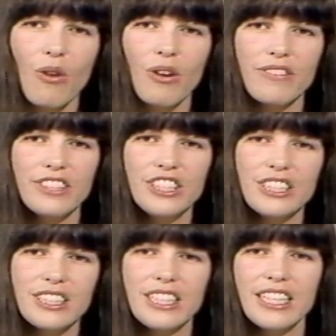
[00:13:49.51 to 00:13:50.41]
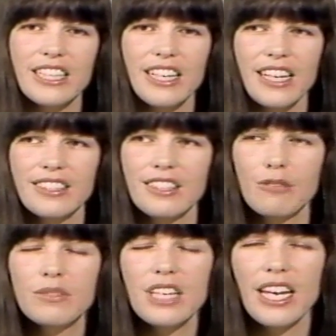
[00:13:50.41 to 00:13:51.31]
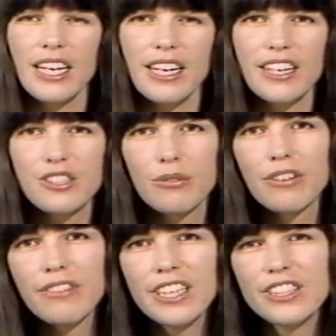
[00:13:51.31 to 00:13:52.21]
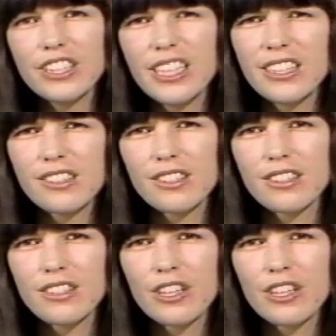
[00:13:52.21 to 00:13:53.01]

or if he just did it, as some say, as a revenge against,